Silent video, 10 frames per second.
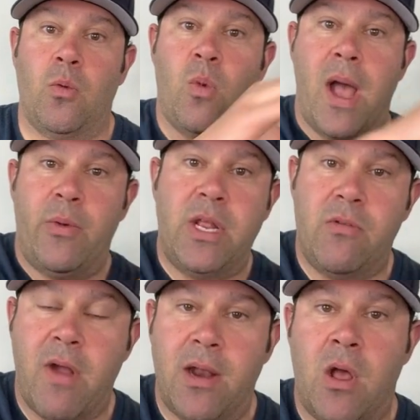why we need
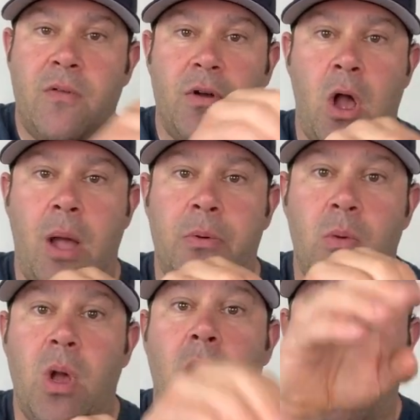retinol for copper
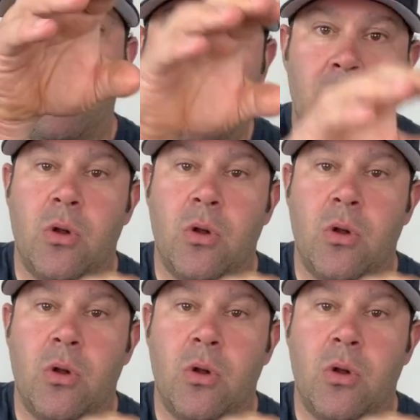and what copper